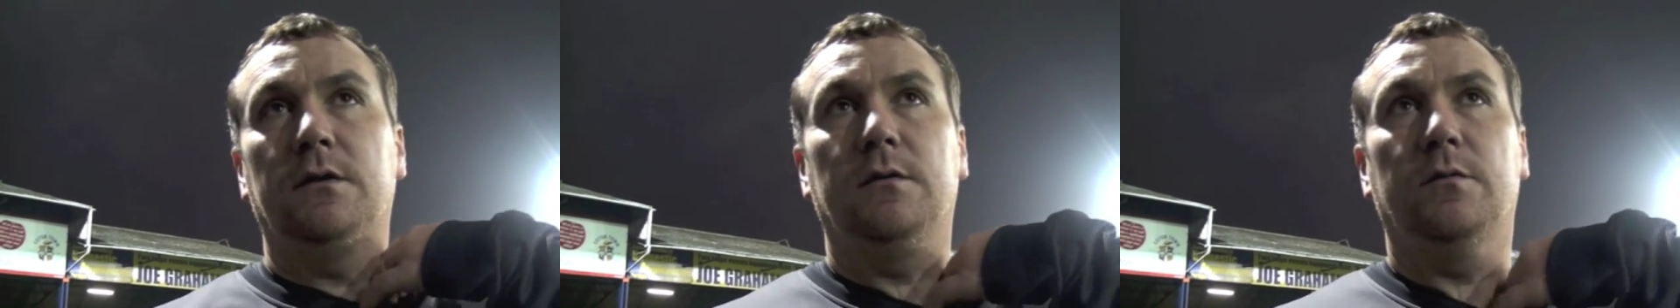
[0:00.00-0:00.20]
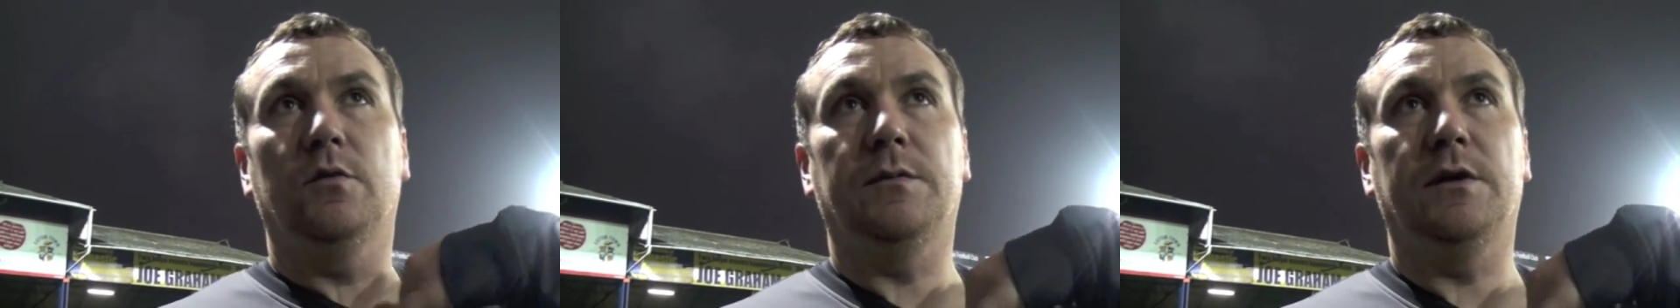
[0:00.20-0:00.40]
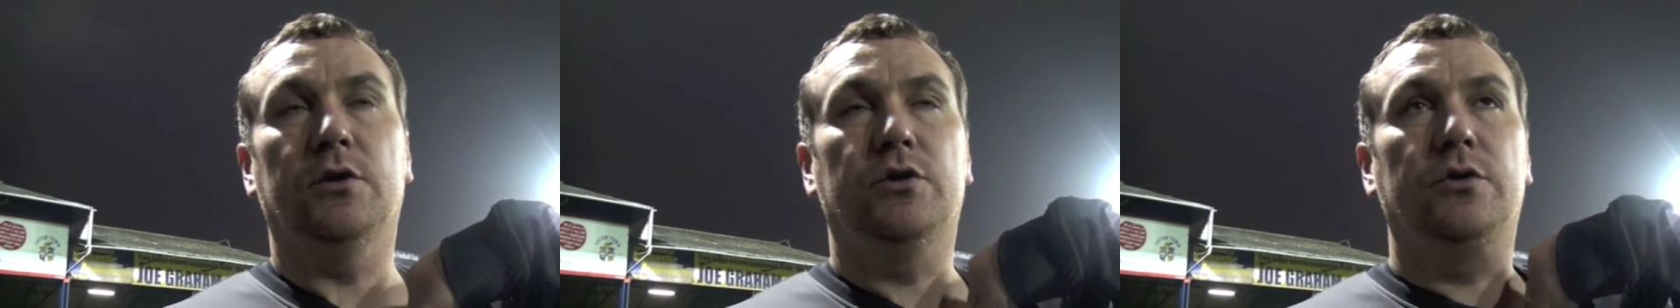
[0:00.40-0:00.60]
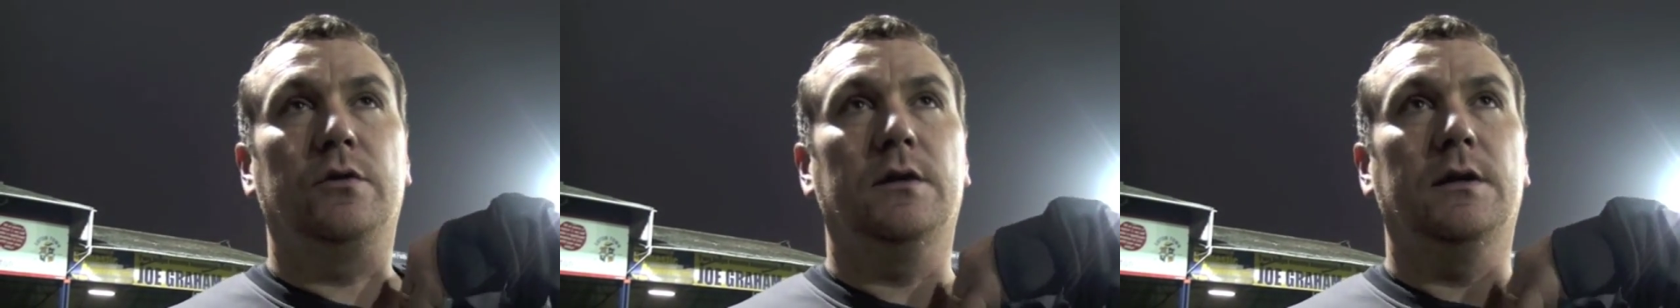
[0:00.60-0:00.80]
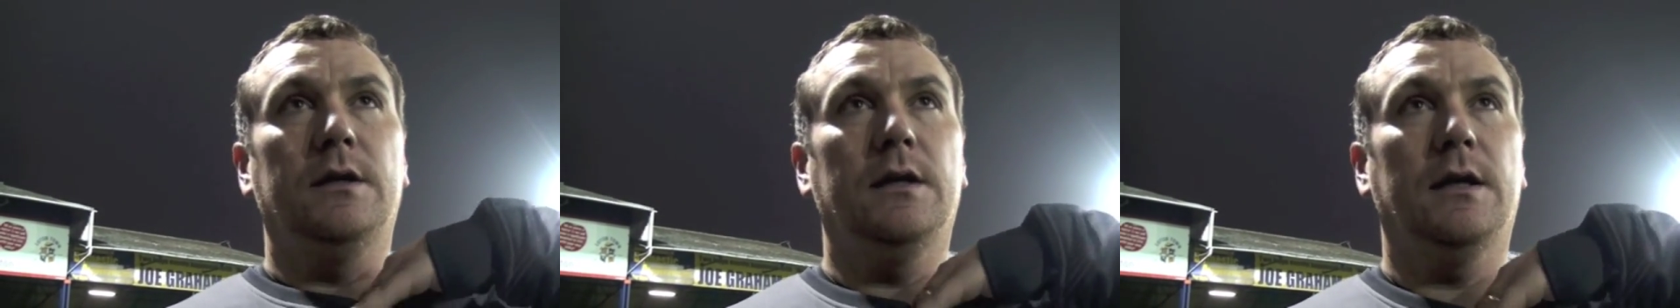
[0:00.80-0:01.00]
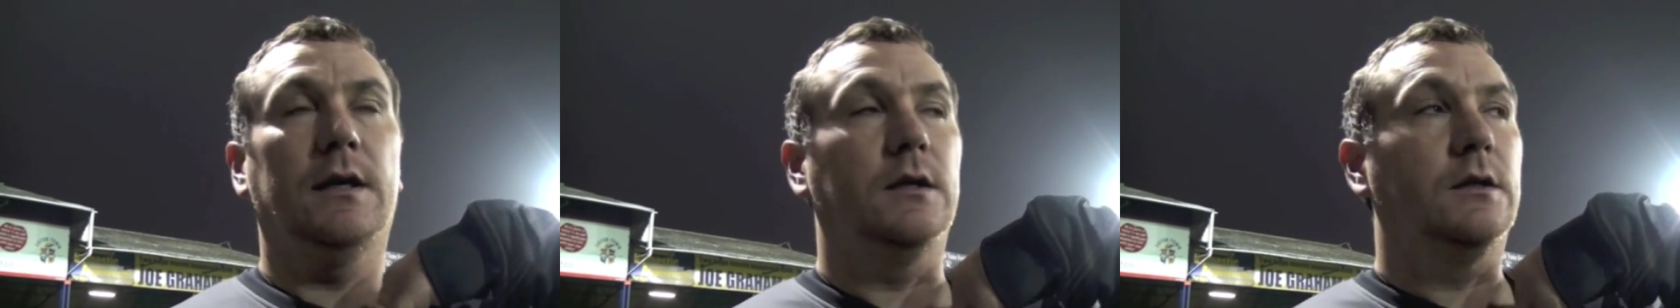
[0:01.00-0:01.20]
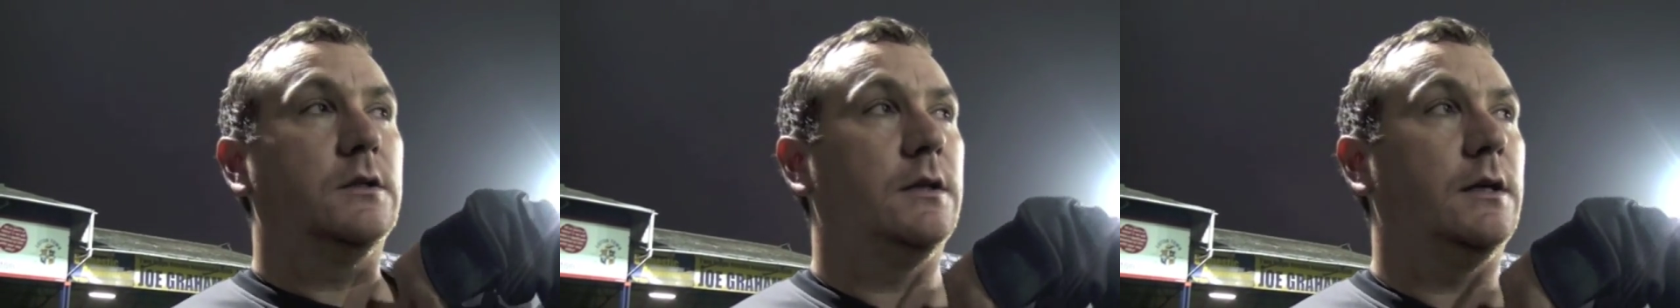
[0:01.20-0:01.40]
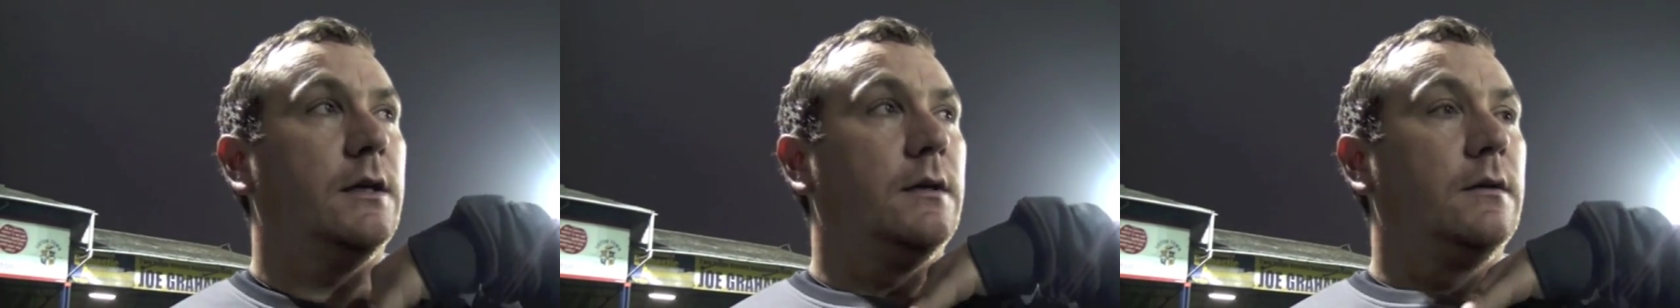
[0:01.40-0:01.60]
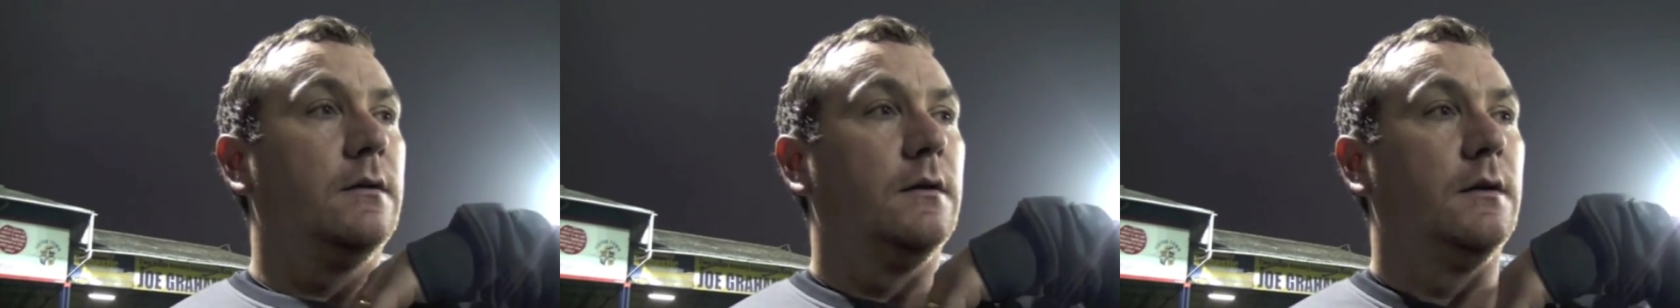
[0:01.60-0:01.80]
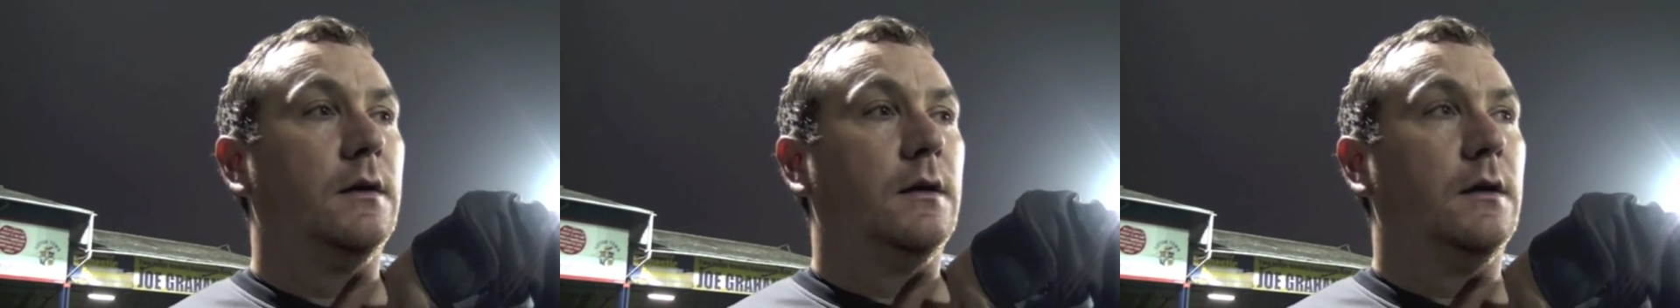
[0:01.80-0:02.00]
and we'll make sure that he gets uh,
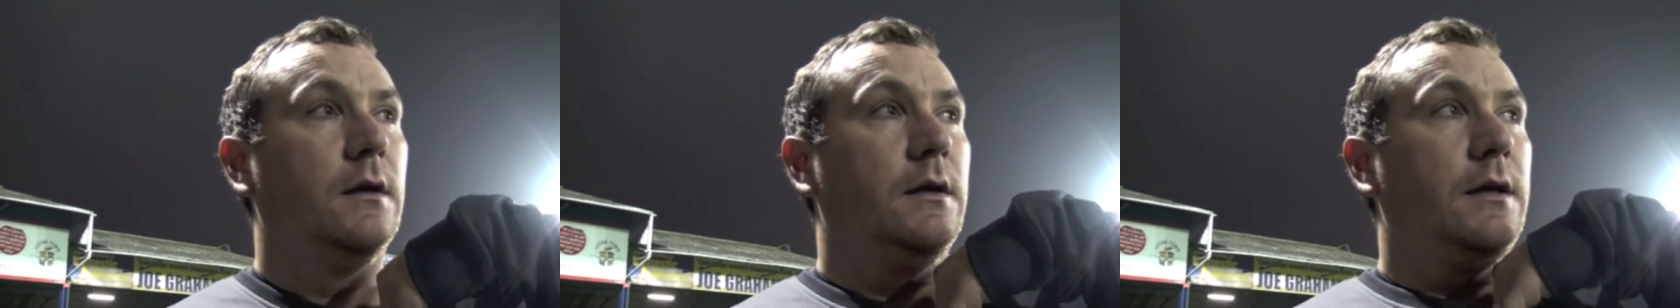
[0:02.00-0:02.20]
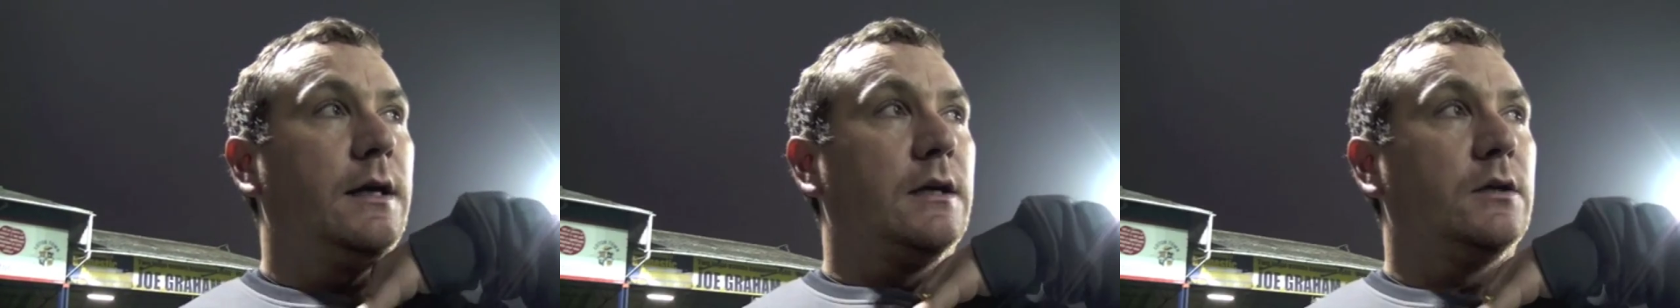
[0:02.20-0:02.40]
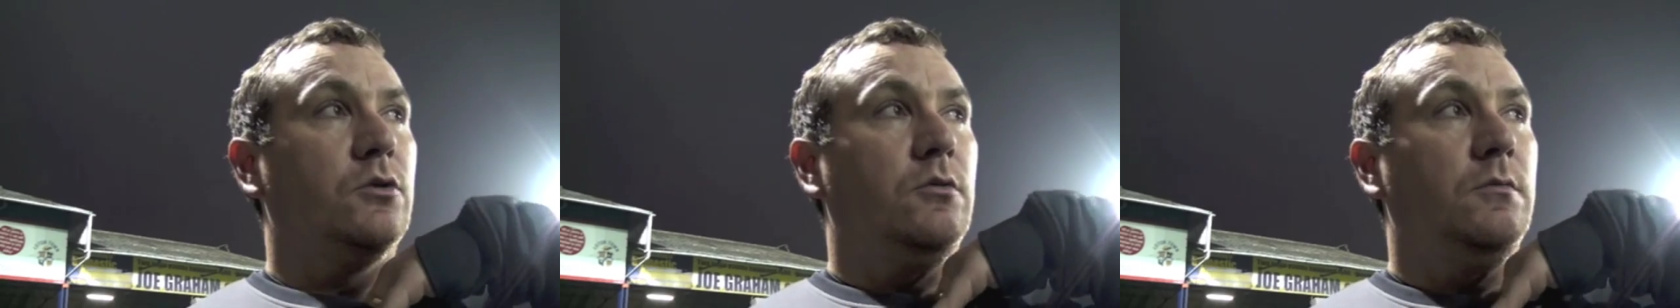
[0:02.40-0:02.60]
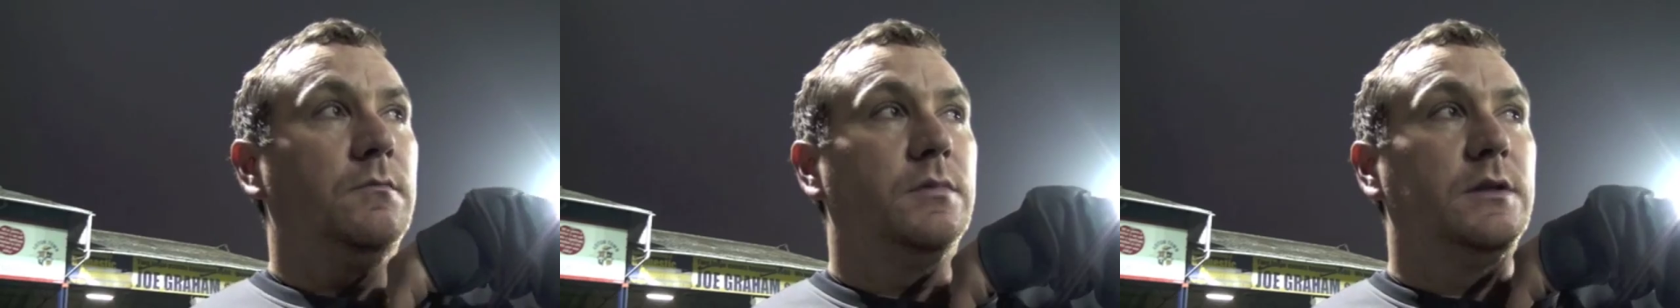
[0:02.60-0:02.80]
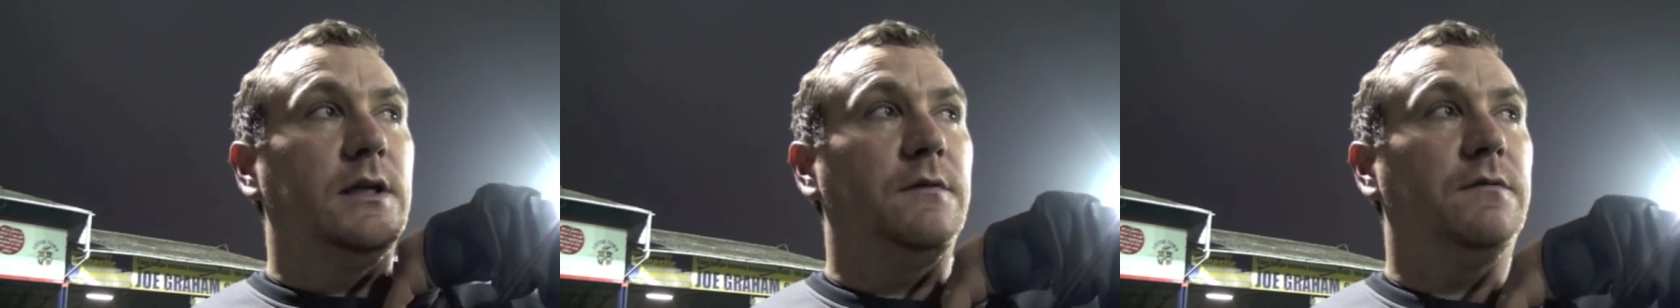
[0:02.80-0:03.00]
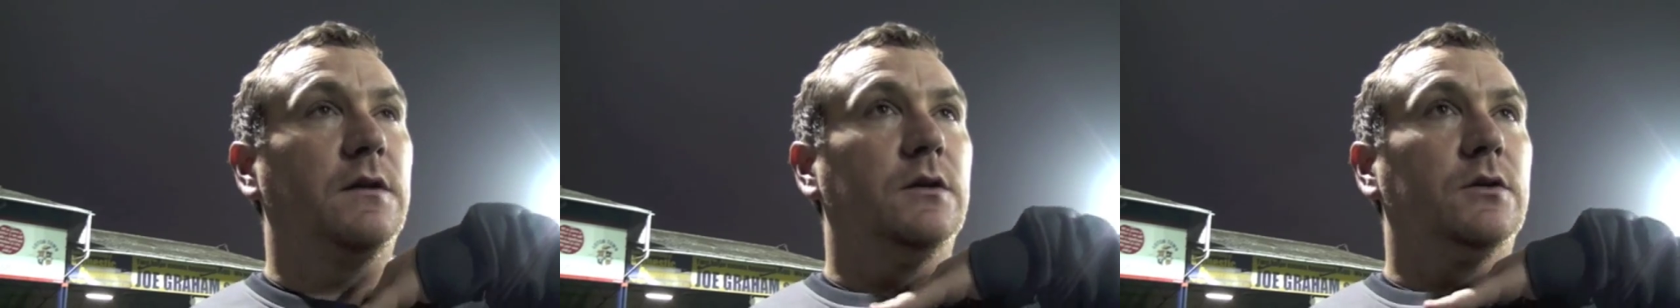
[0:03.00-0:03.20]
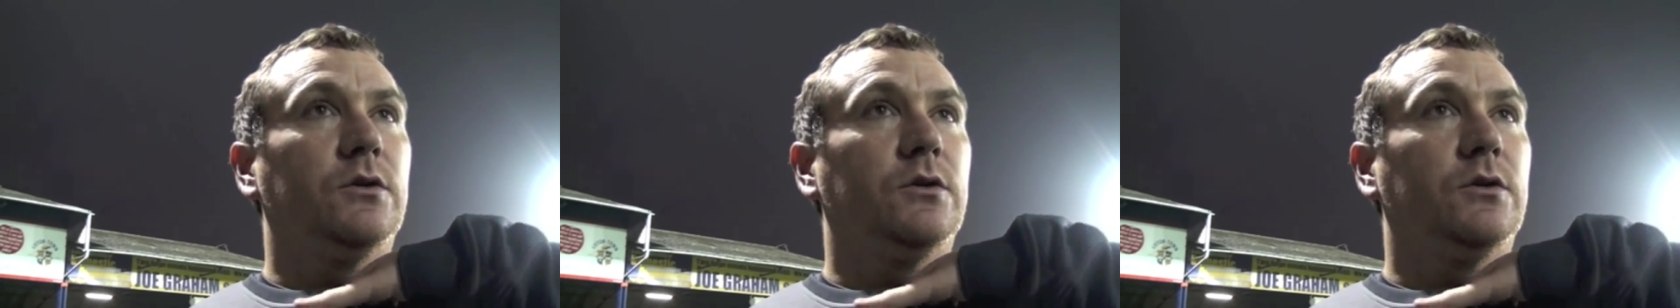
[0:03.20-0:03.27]
he gets home safely.